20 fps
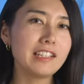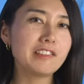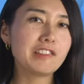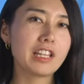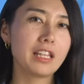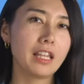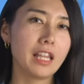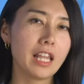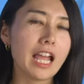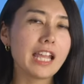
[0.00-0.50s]

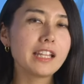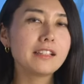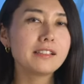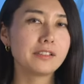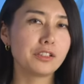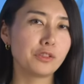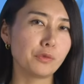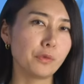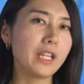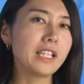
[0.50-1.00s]
TJ
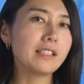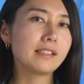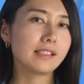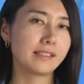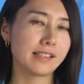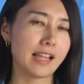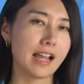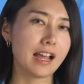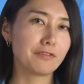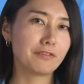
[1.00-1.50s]
likes sweet
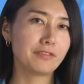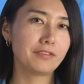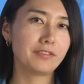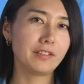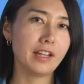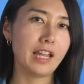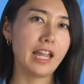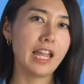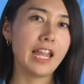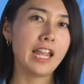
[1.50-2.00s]
stuff.
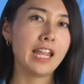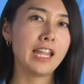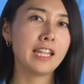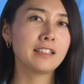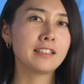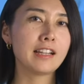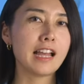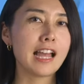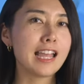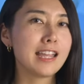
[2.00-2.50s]

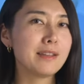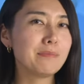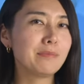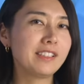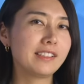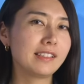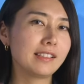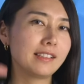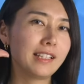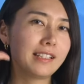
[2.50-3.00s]
And
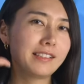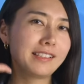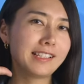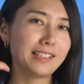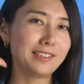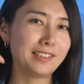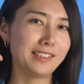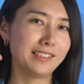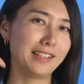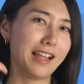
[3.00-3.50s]
I'm the
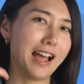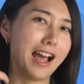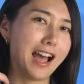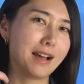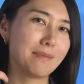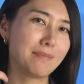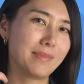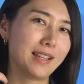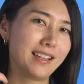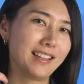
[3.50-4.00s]
dessert
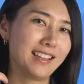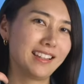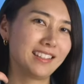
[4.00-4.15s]
snob.